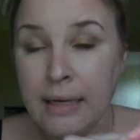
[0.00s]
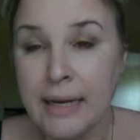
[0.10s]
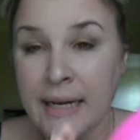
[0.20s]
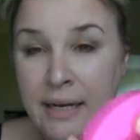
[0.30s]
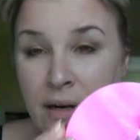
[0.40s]

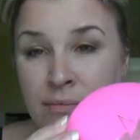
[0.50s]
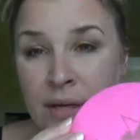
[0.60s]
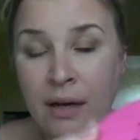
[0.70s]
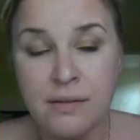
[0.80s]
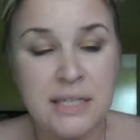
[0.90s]
And
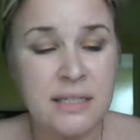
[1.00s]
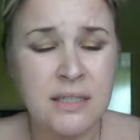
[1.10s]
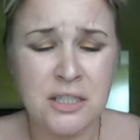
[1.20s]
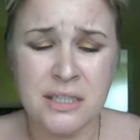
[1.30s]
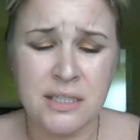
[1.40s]
this is
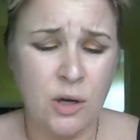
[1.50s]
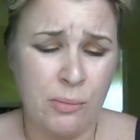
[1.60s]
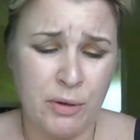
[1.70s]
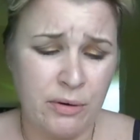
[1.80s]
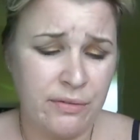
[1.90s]
just so
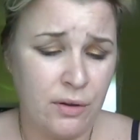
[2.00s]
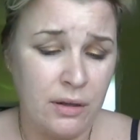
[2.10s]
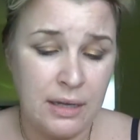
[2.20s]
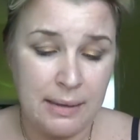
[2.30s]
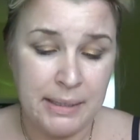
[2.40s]
beautiful.
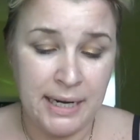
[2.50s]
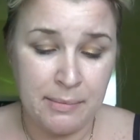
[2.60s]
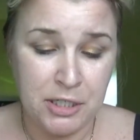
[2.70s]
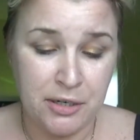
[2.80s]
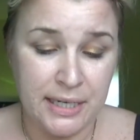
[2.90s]
I mean, I'm
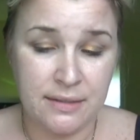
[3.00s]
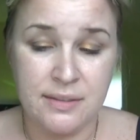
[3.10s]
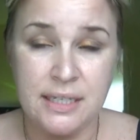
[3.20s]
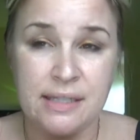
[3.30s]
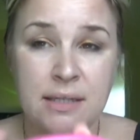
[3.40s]
sure you guys have
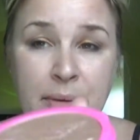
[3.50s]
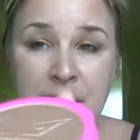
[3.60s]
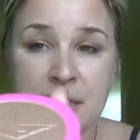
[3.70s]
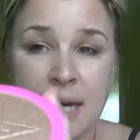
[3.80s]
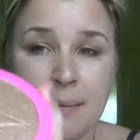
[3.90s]
seen this a
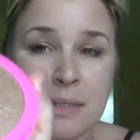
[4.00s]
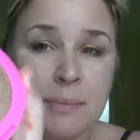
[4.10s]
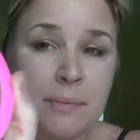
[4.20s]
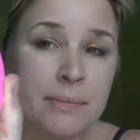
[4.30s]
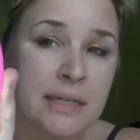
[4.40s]
million times,
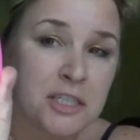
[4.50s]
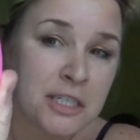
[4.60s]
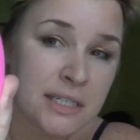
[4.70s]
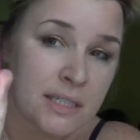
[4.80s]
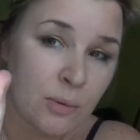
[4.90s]
but it's
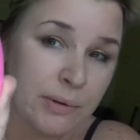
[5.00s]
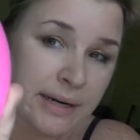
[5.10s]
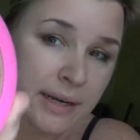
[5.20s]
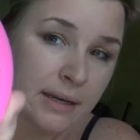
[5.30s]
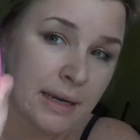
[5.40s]
just so
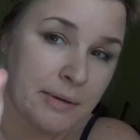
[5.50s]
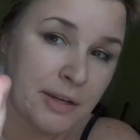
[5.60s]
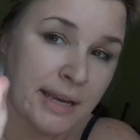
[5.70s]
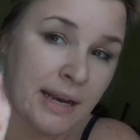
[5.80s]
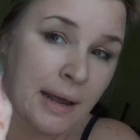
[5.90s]
pretty. I mean, you
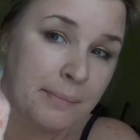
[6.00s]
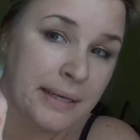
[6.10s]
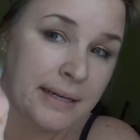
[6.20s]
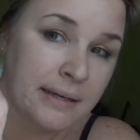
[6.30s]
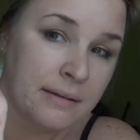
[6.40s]
cannot
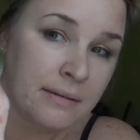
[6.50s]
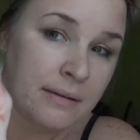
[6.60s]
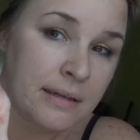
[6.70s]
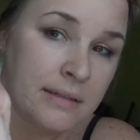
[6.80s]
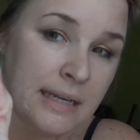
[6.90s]
beat it.
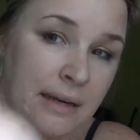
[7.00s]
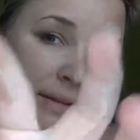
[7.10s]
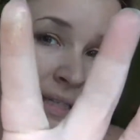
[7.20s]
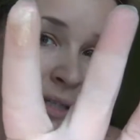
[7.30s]
It's like this